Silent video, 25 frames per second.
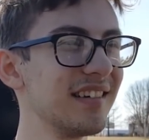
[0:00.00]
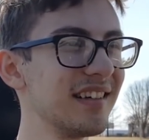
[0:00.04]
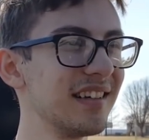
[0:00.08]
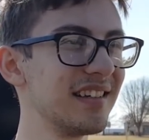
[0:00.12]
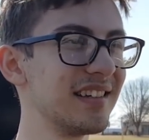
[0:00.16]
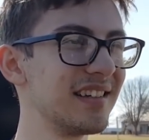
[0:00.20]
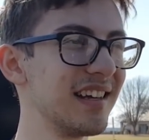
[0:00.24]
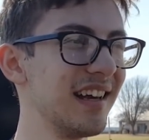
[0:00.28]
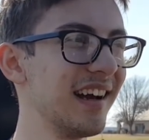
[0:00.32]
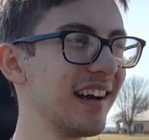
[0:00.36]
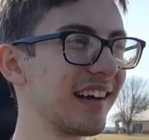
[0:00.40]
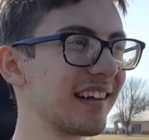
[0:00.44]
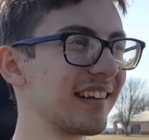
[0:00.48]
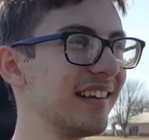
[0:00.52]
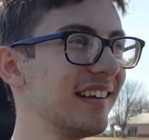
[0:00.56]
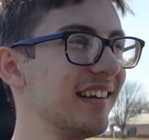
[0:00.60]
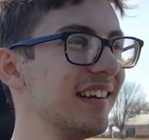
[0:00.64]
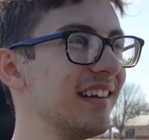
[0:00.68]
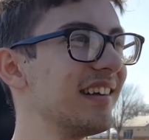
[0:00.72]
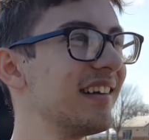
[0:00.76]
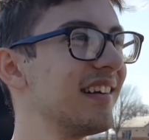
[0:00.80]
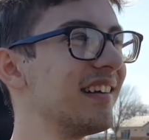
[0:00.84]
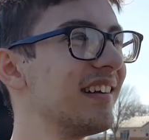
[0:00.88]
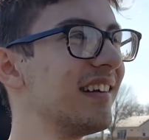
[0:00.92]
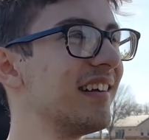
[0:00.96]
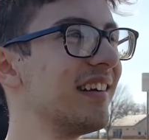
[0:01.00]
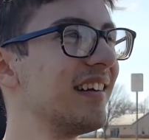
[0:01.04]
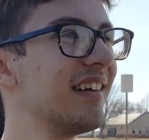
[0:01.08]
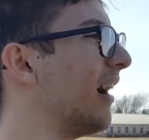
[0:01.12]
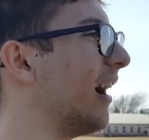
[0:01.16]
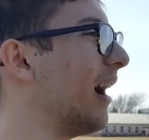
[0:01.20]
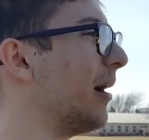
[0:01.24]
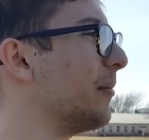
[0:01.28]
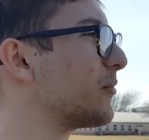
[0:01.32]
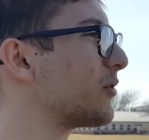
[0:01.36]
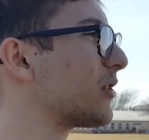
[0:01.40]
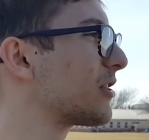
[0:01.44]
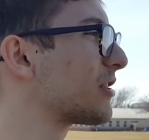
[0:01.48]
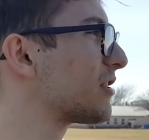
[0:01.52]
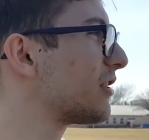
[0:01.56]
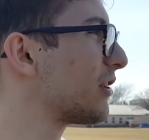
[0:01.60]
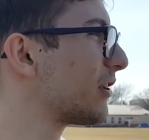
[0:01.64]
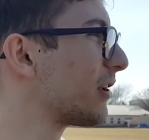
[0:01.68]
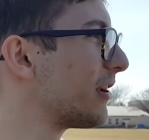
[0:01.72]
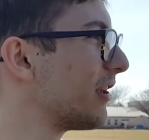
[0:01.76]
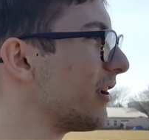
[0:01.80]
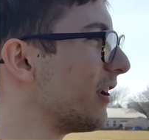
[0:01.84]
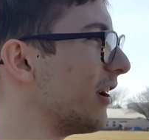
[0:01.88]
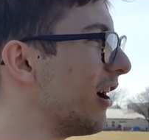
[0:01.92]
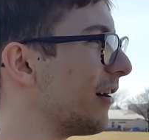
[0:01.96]
Exactly. I'm just
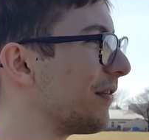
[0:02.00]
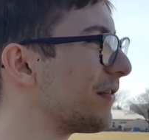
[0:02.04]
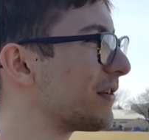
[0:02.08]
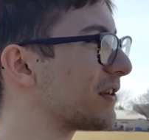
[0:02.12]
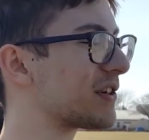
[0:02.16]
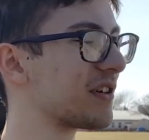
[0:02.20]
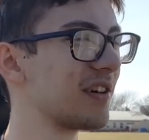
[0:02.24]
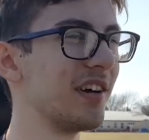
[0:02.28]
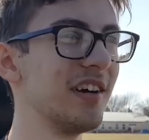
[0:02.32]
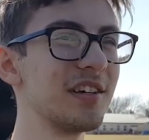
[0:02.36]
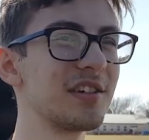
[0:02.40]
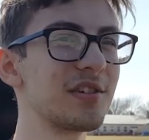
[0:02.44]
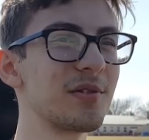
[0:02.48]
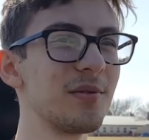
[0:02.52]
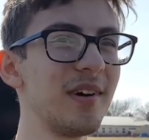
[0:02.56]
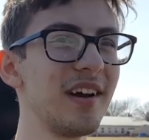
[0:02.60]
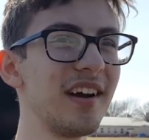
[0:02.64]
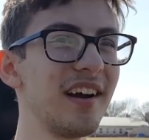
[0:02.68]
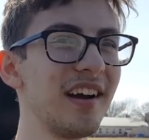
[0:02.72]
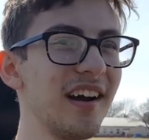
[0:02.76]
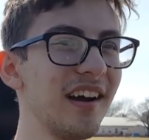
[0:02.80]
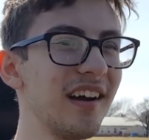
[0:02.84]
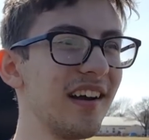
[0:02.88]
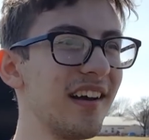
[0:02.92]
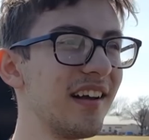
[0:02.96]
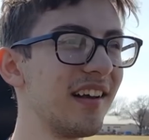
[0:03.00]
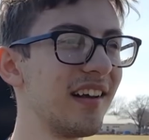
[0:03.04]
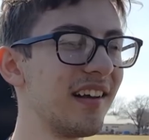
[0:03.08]
learning, officer, I swear.